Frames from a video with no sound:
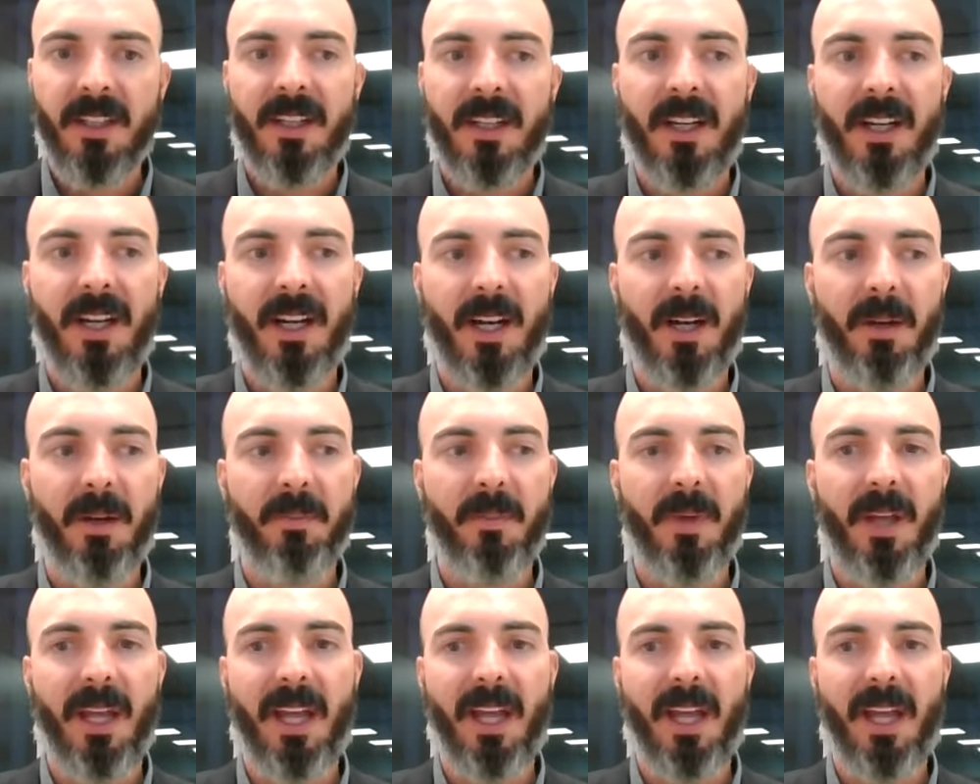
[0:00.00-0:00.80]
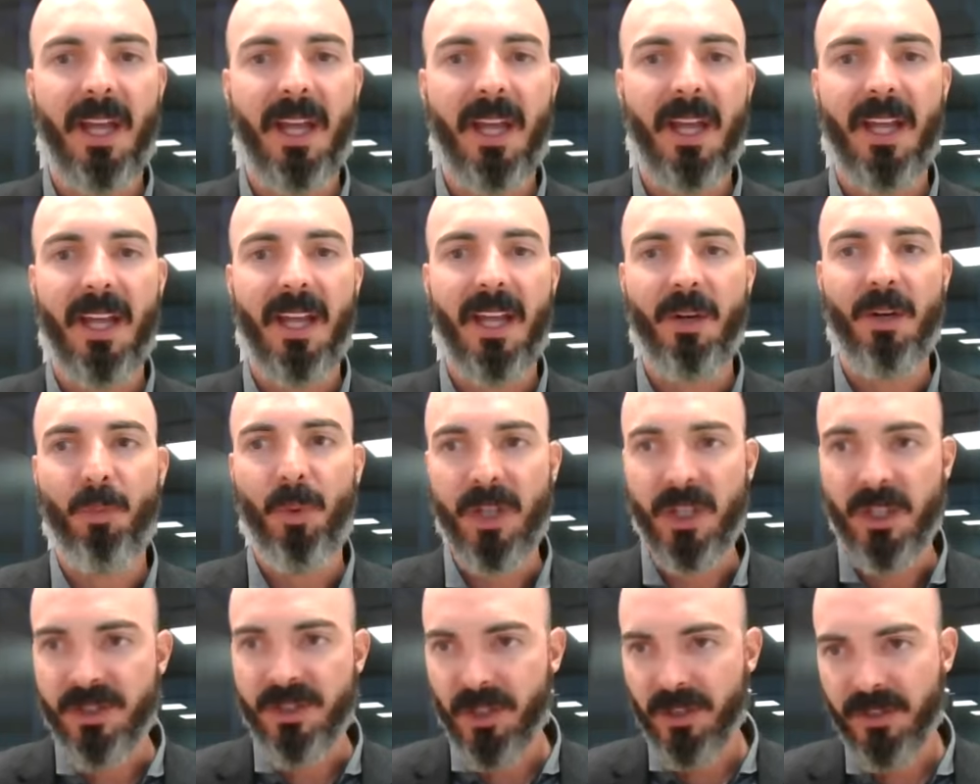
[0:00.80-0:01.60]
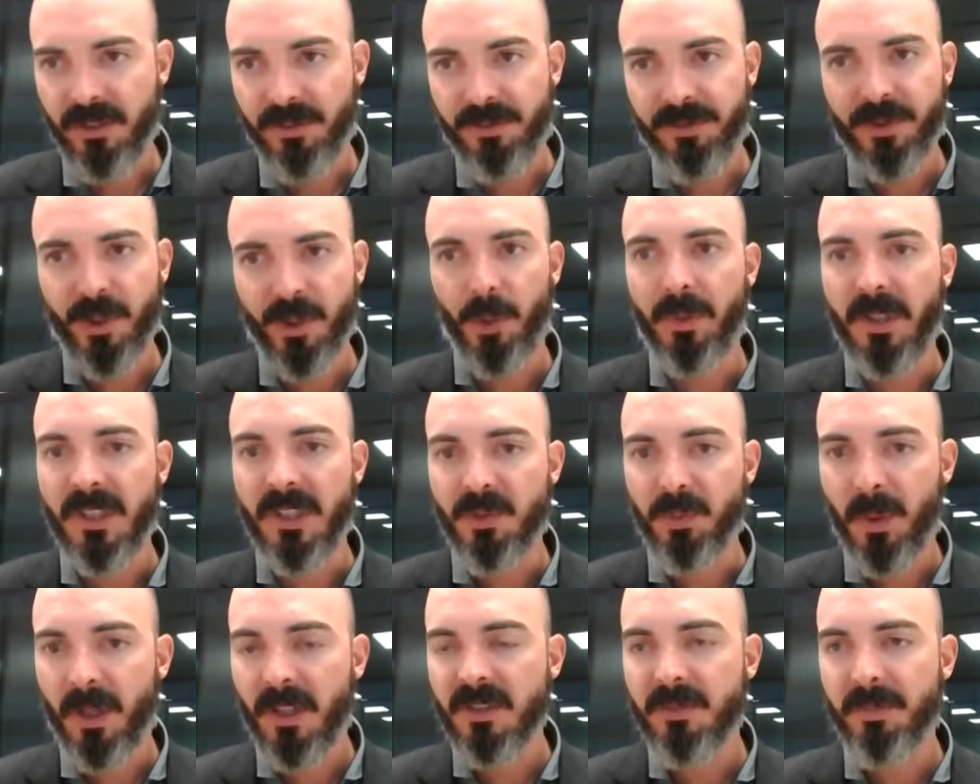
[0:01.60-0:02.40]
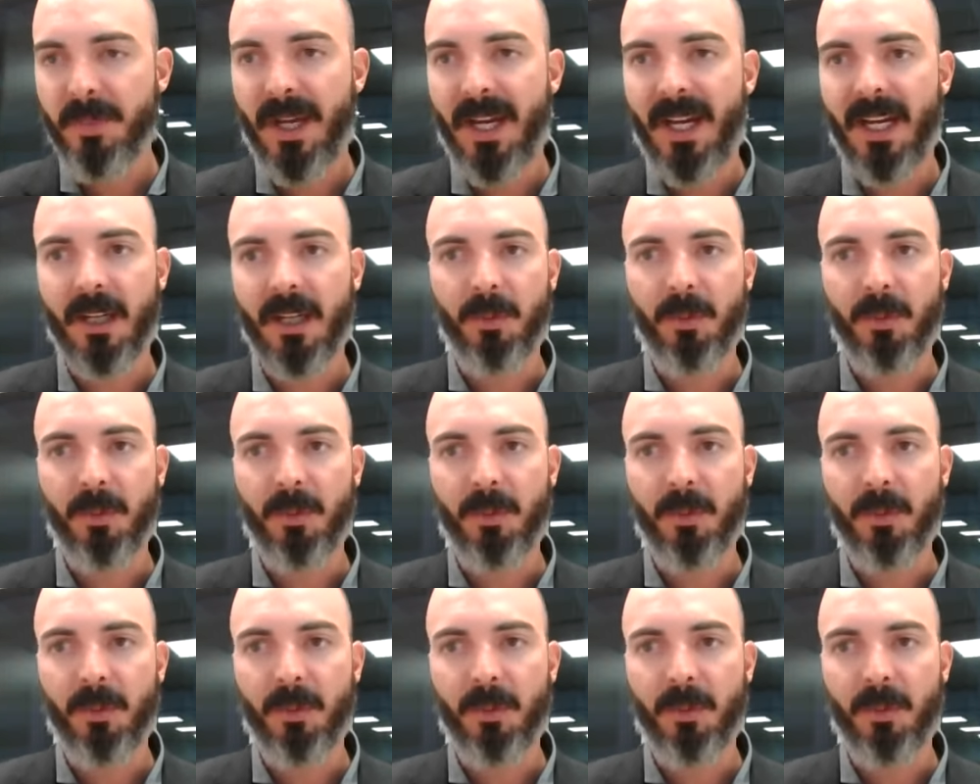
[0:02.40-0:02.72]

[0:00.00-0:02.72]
And when you start to flow these wells back,